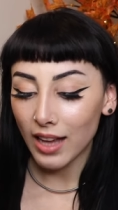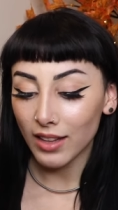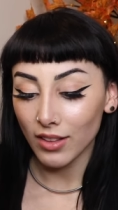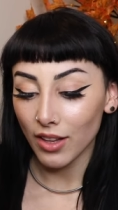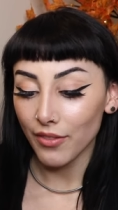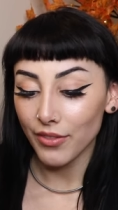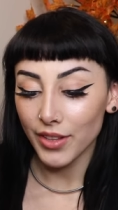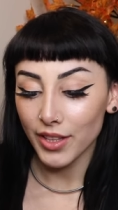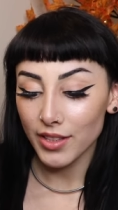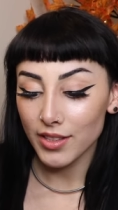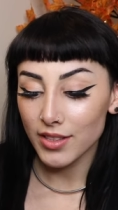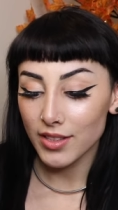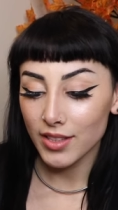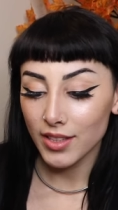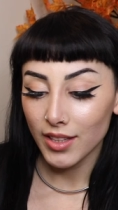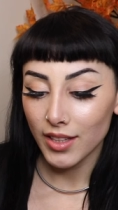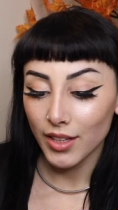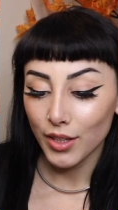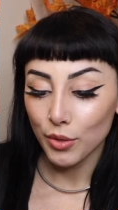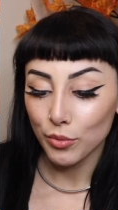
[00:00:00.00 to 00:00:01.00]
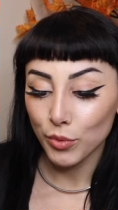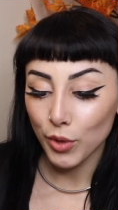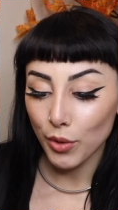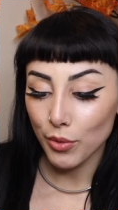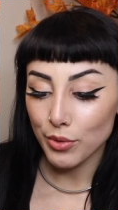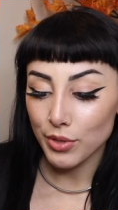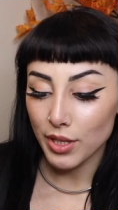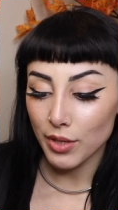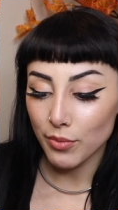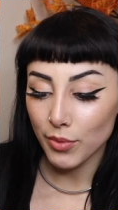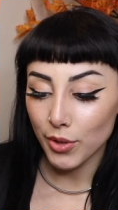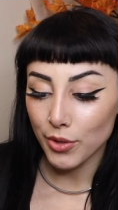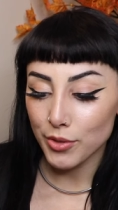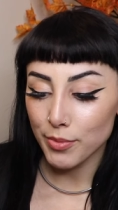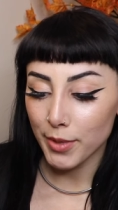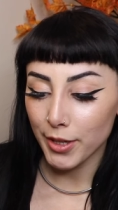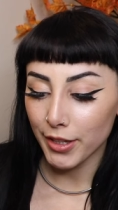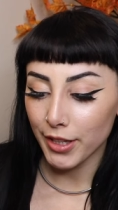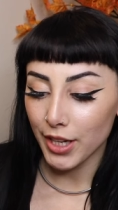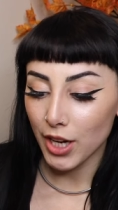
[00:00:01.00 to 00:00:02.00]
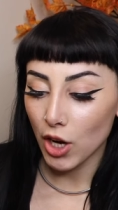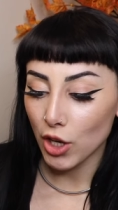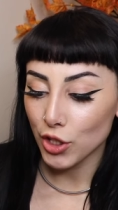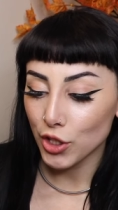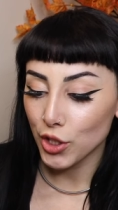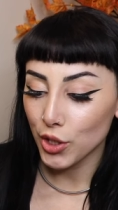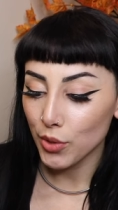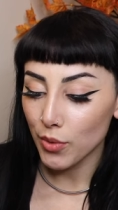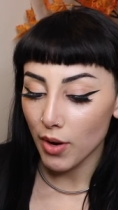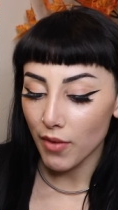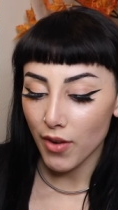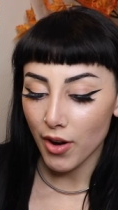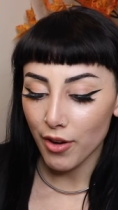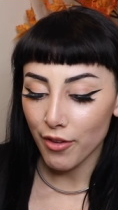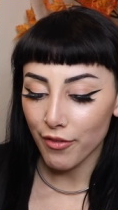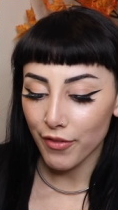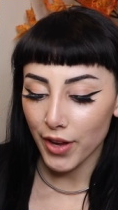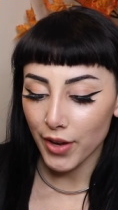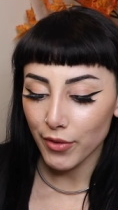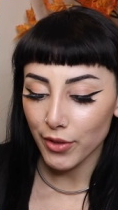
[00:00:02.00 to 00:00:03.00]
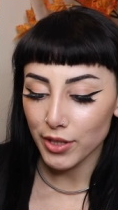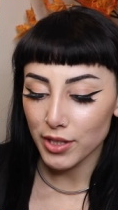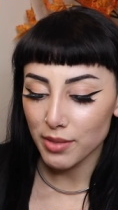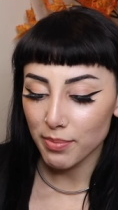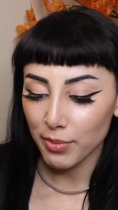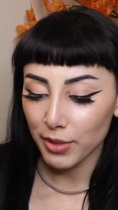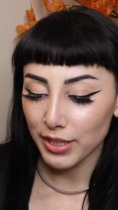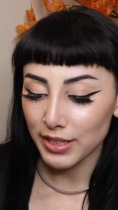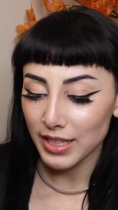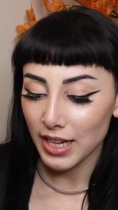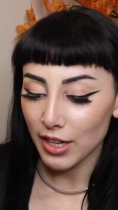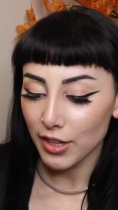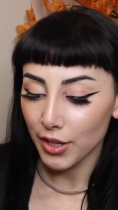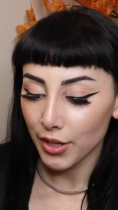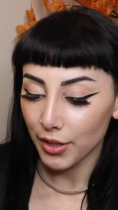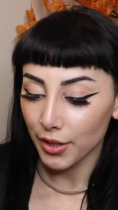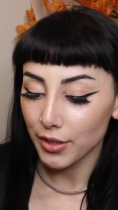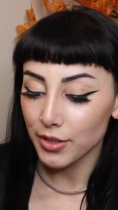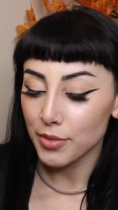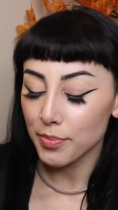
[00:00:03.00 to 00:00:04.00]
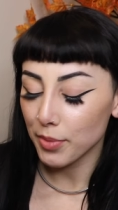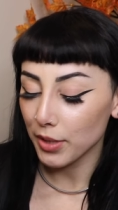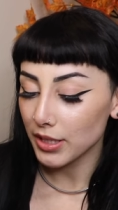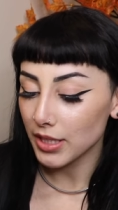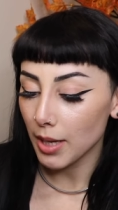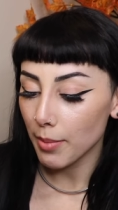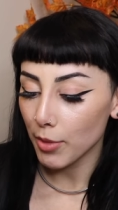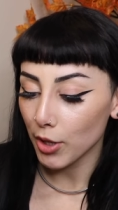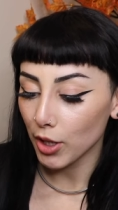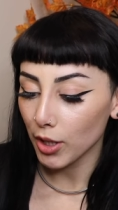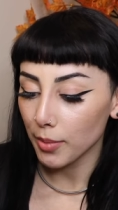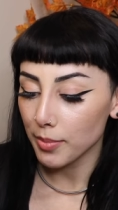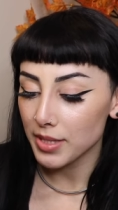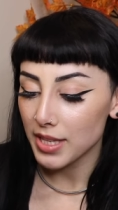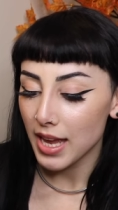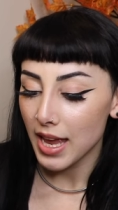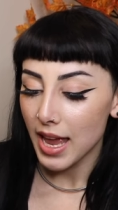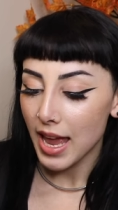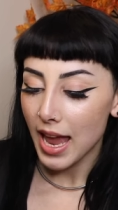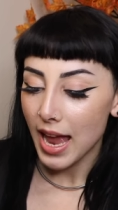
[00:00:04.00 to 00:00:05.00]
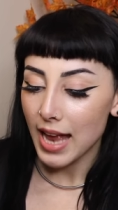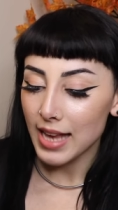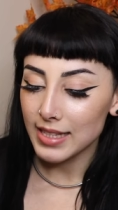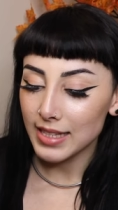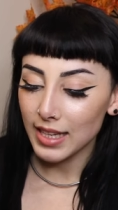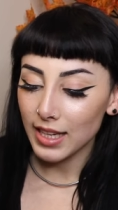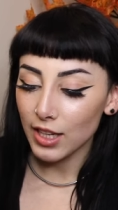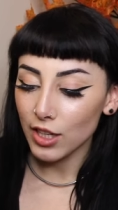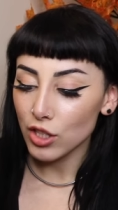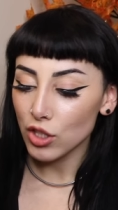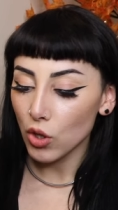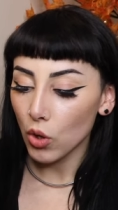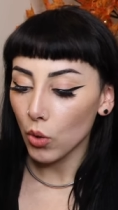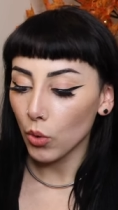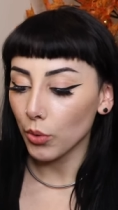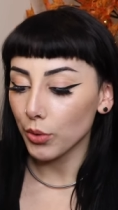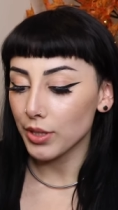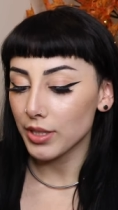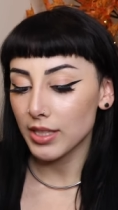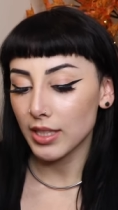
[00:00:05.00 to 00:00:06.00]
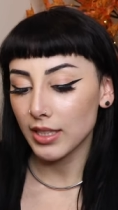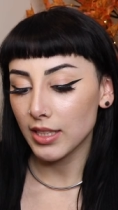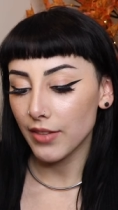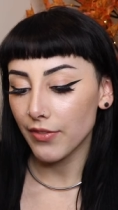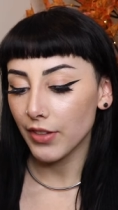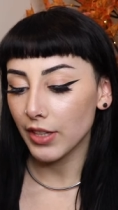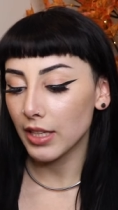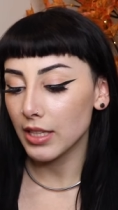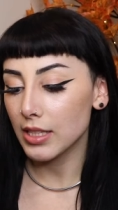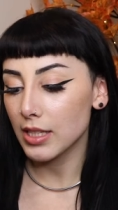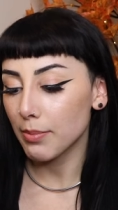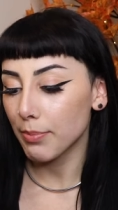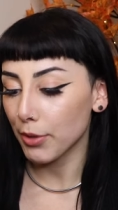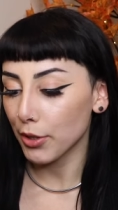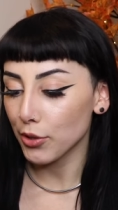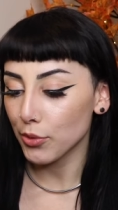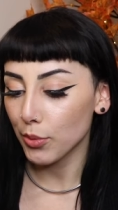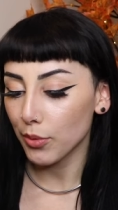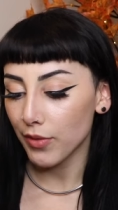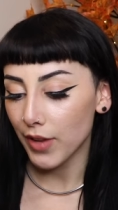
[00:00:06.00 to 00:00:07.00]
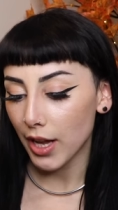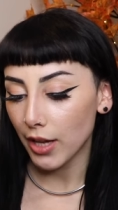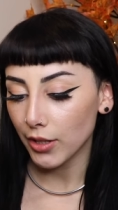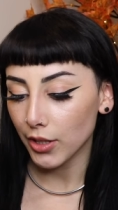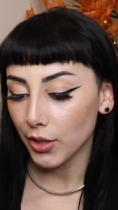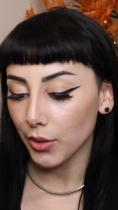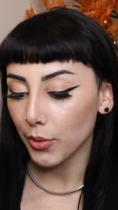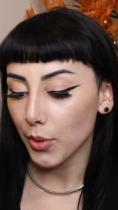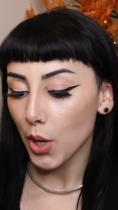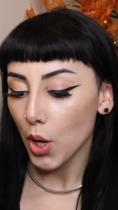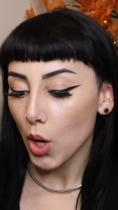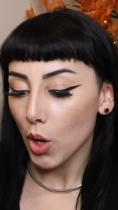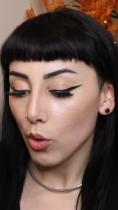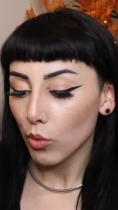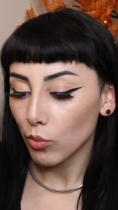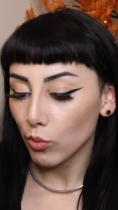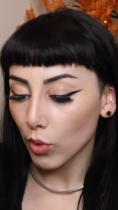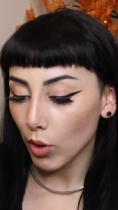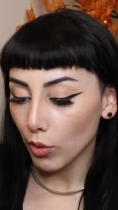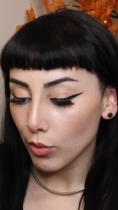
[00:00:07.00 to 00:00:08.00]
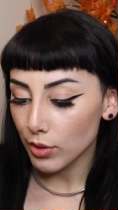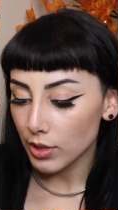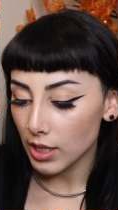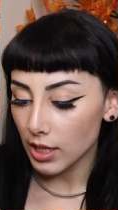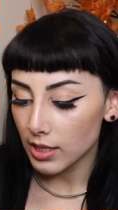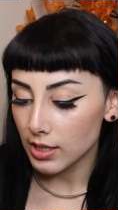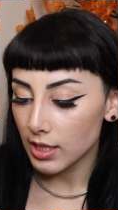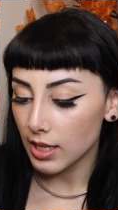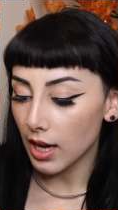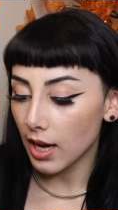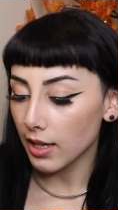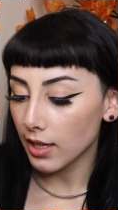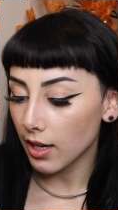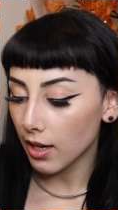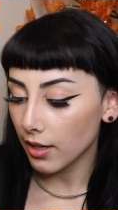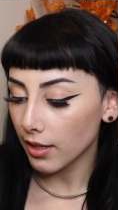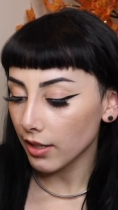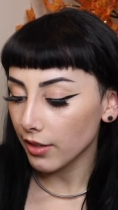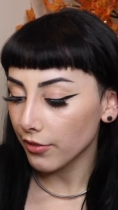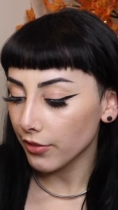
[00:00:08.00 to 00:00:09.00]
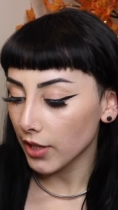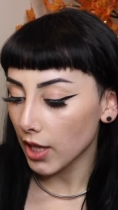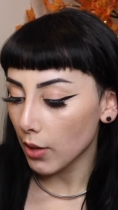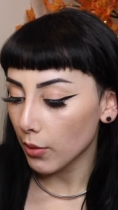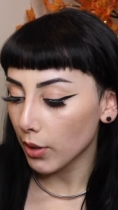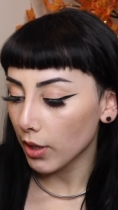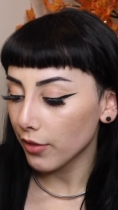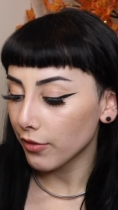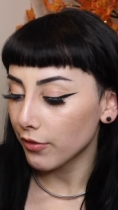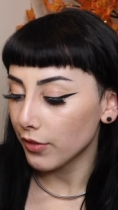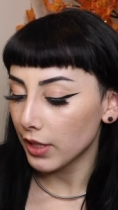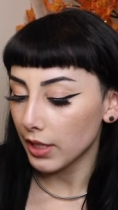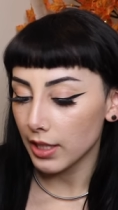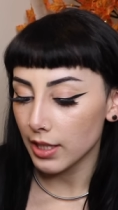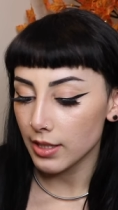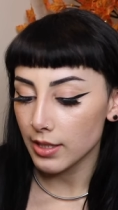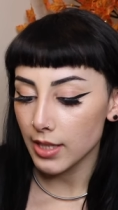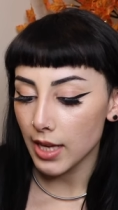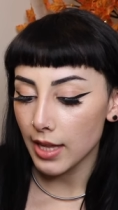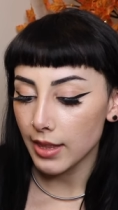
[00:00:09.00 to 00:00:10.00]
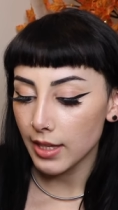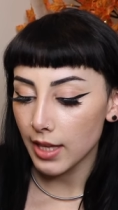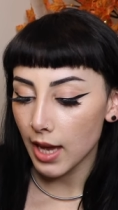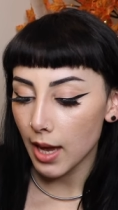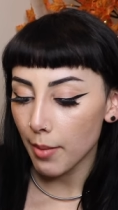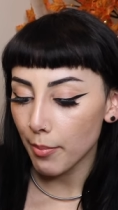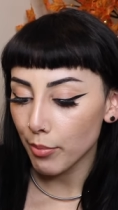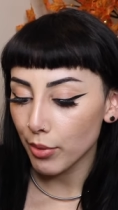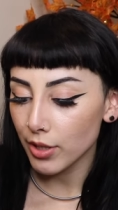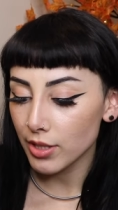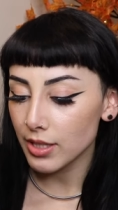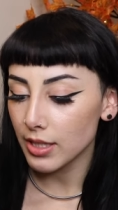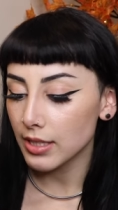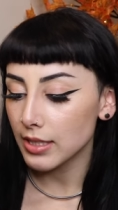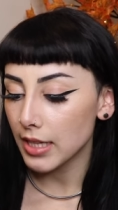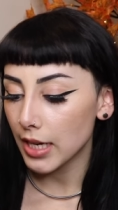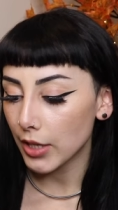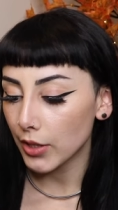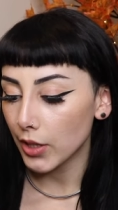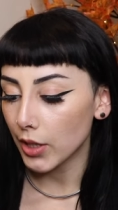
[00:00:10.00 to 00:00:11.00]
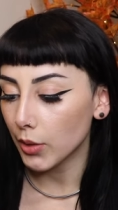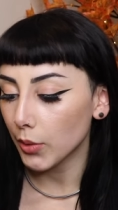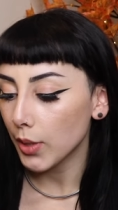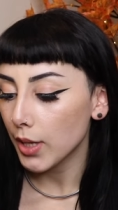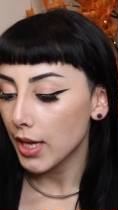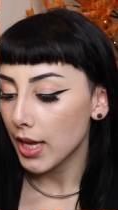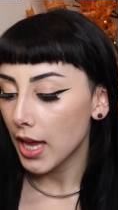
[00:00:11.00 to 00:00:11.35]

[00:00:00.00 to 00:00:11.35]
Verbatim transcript: I love this. Rose and rosemary are two of our favorite springtime, er springtime herbs as they each hold significant spiritual value. Rose is the iconic flower of Venus and the Empress in tarot,